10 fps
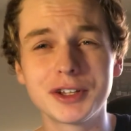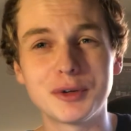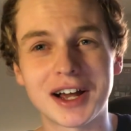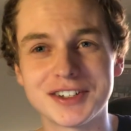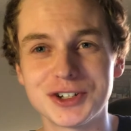you
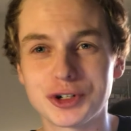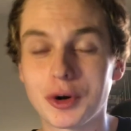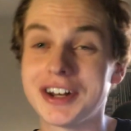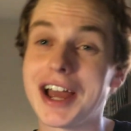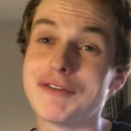guys enjoyed,
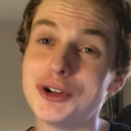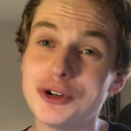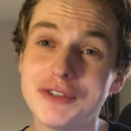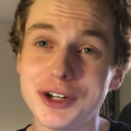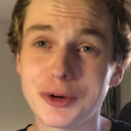and I have a new
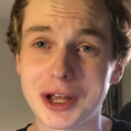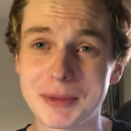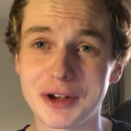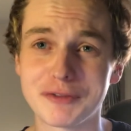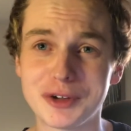video
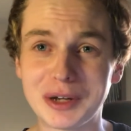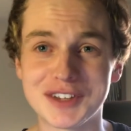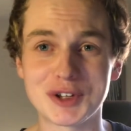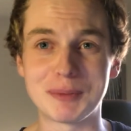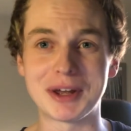coming up for you guys
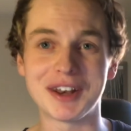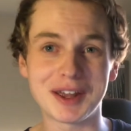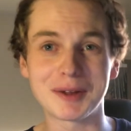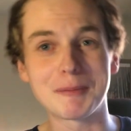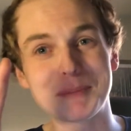on Monday.
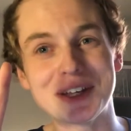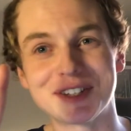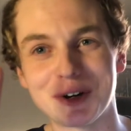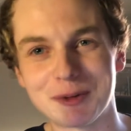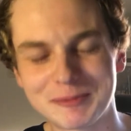Peace out.